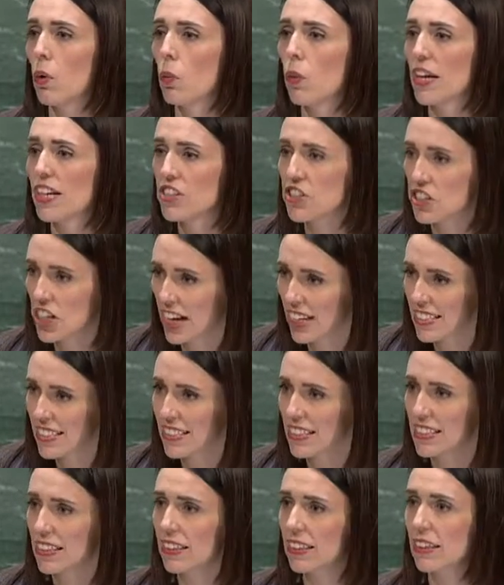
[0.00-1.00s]
We
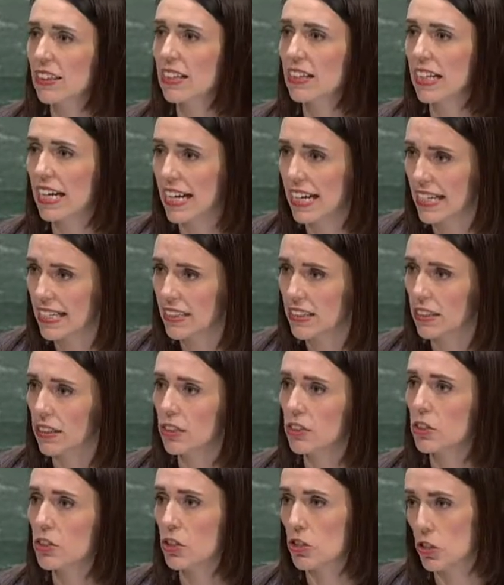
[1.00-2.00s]
just need
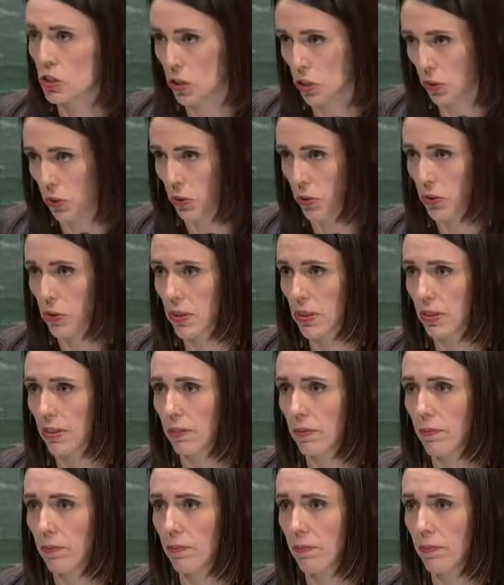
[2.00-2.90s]
to choose.